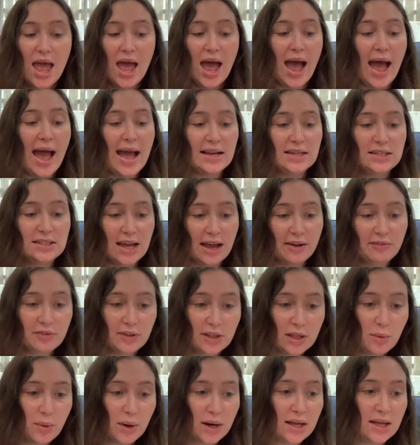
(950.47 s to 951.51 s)
I
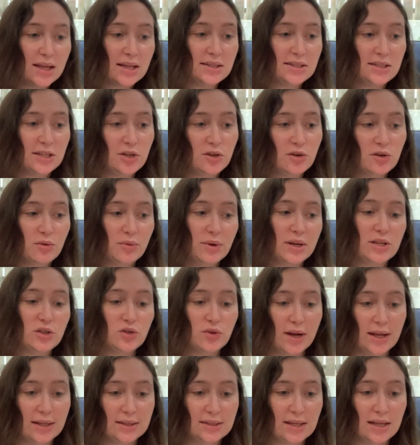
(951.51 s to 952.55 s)
definitely want to continue to read
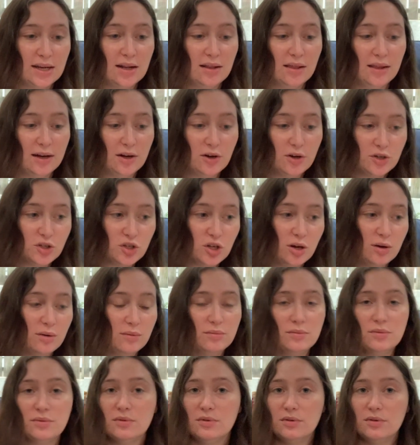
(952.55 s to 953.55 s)
translated literature